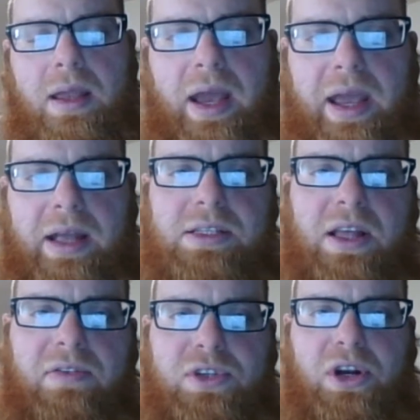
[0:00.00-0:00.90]
Hey, it's
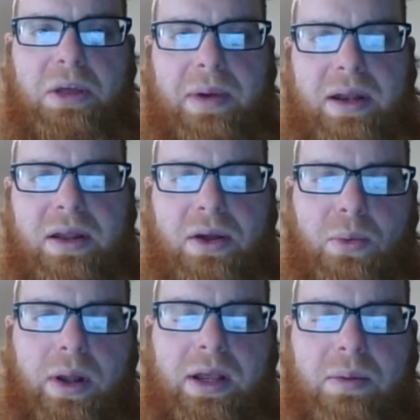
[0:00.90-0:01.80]
Tough Journeyman.
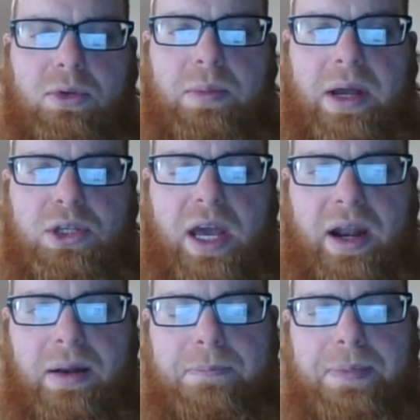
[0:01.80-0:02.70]
Welcome to my
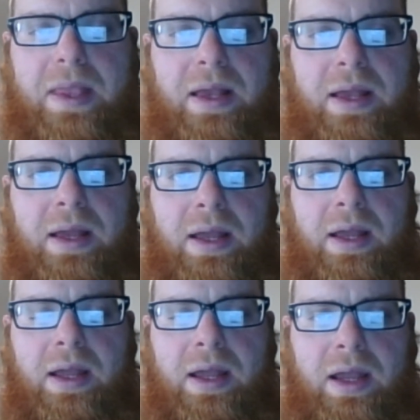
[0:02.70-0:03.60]
channel.
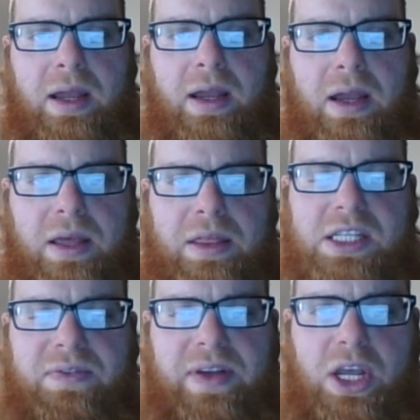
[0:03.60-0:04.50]
In
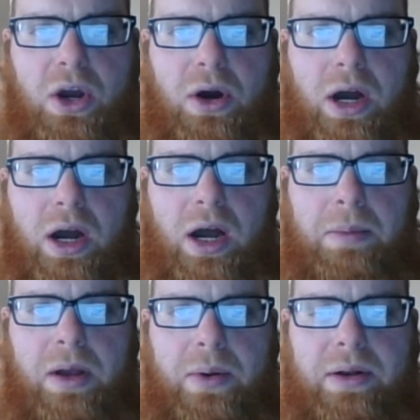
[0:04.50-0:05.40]
this video,
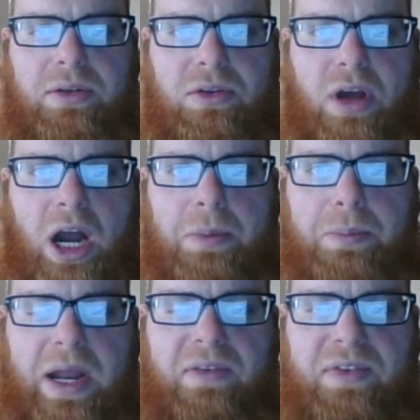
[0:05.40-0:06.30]
I'm going to
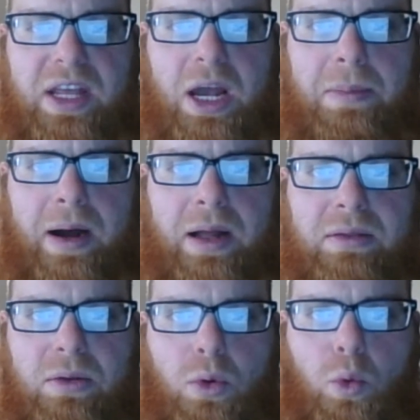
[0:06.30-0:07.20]
talk briefly
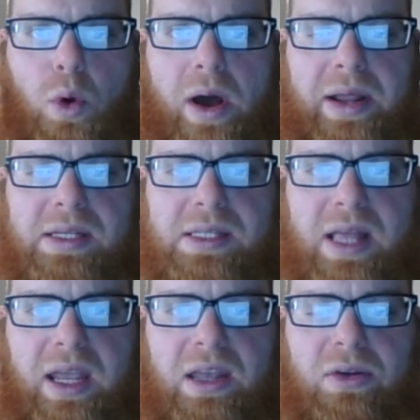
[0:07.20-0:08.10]
about what is
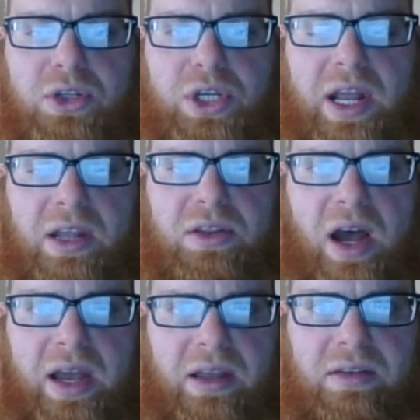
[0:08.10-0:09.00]
the ketogenic
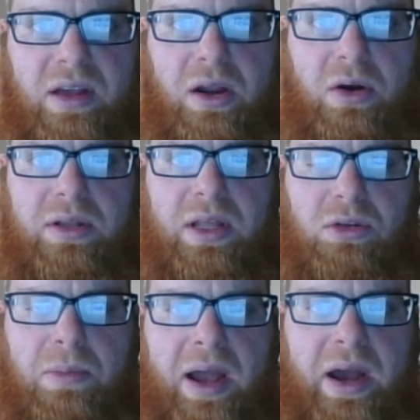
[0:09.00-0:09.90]
diet
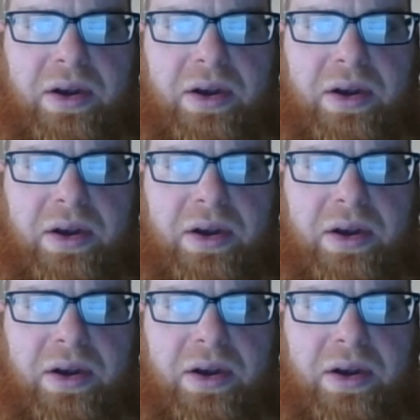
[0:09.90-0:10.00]
according to my